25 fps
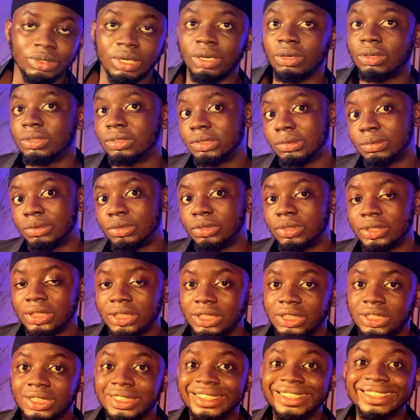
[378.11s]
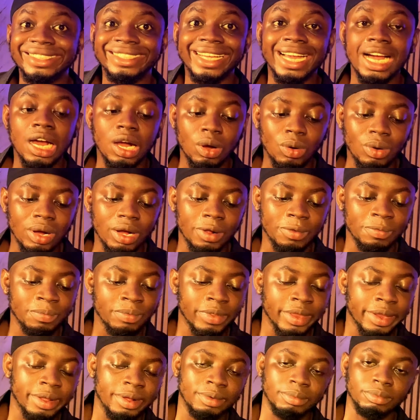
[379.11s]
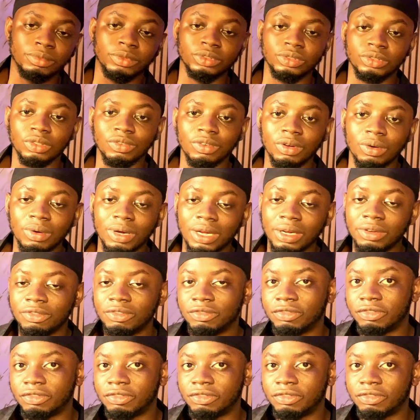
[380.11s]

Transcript: We are going to be doing it in most of our